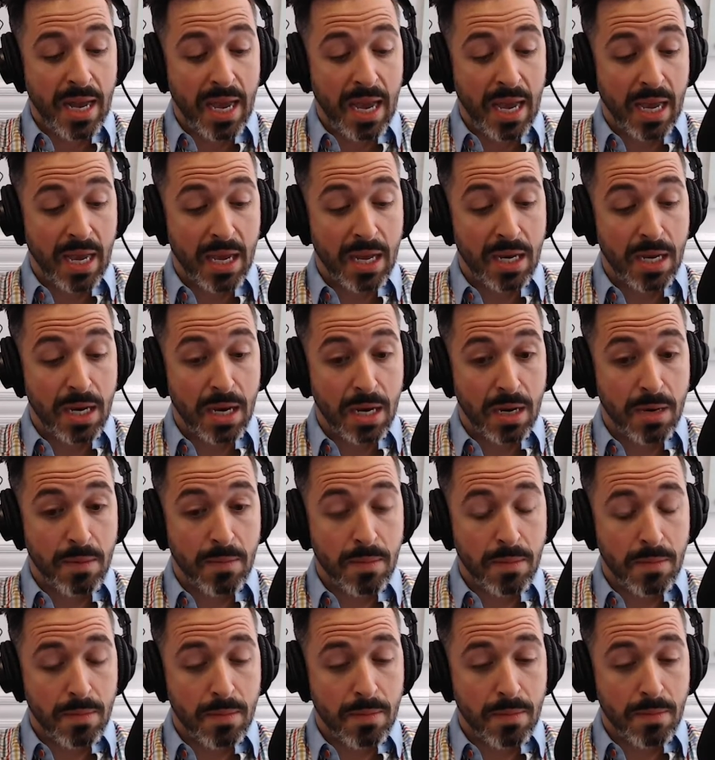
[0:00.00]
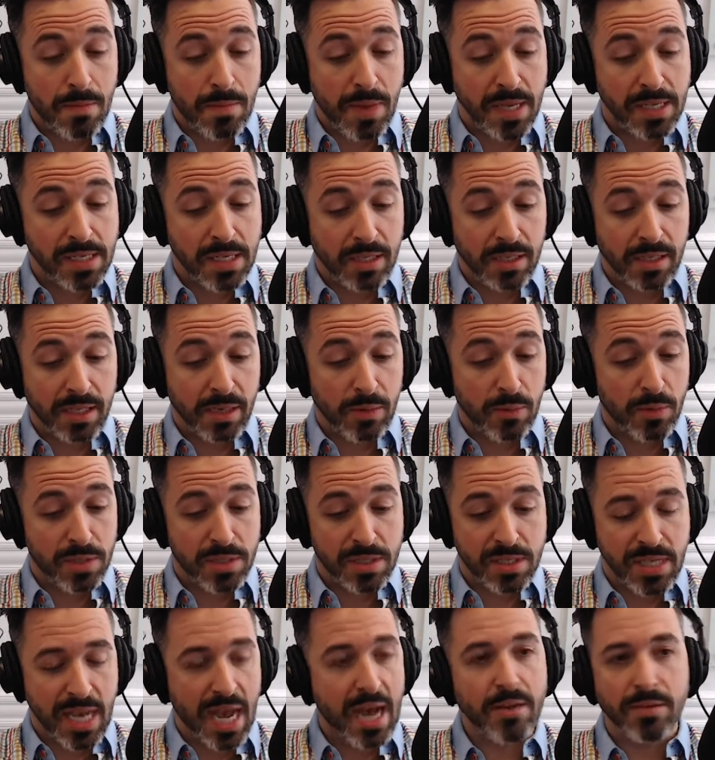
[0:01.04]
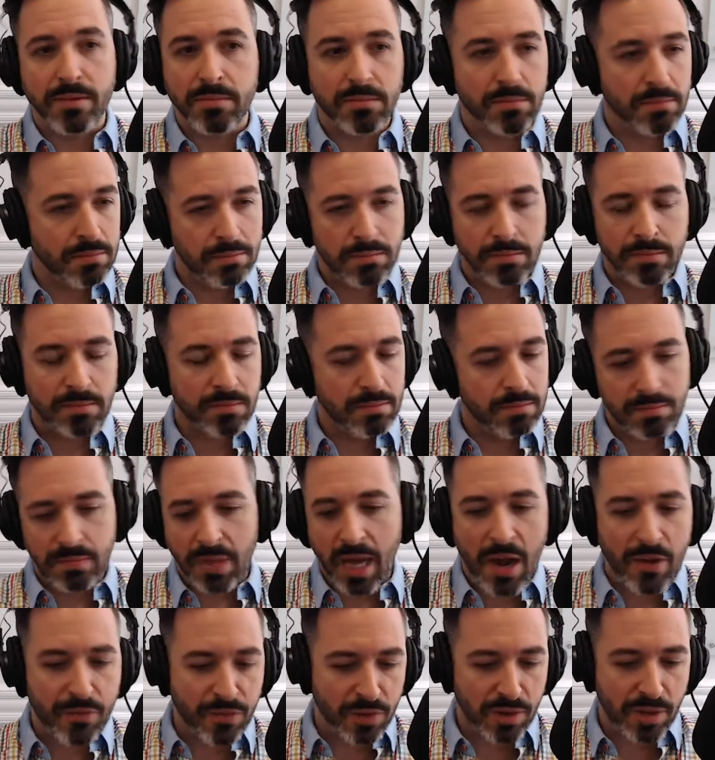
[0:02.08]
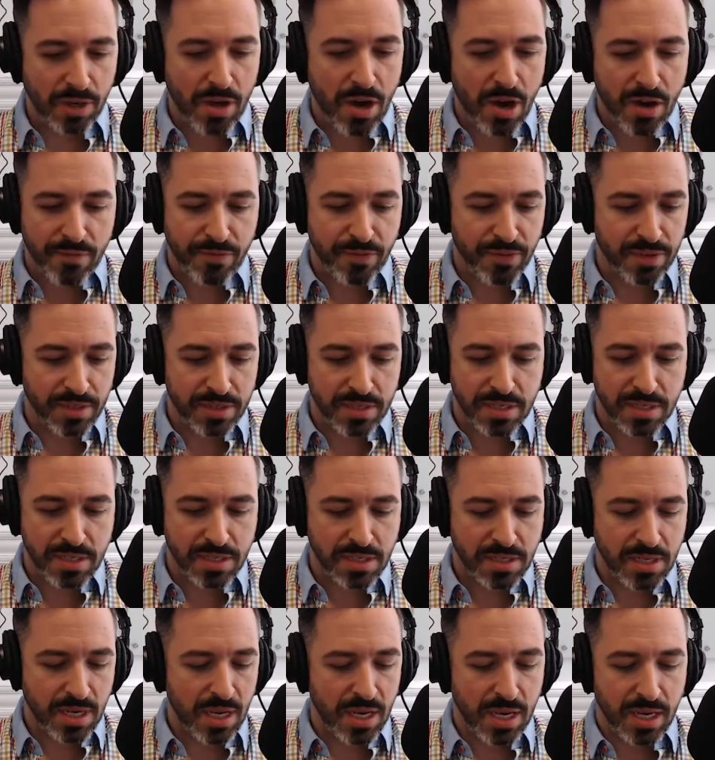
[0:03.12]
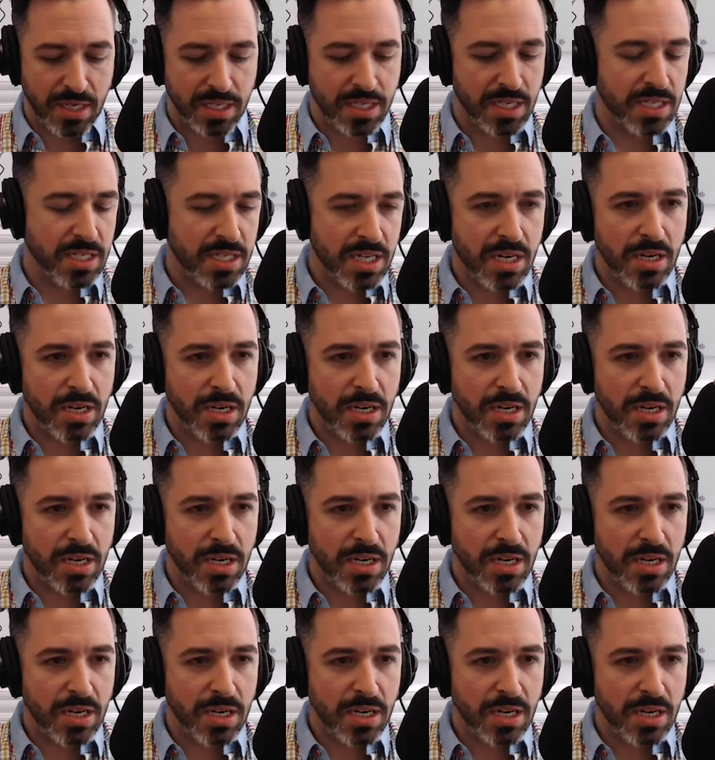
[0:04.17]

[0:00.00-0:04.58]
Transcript: And basically was out after the conference to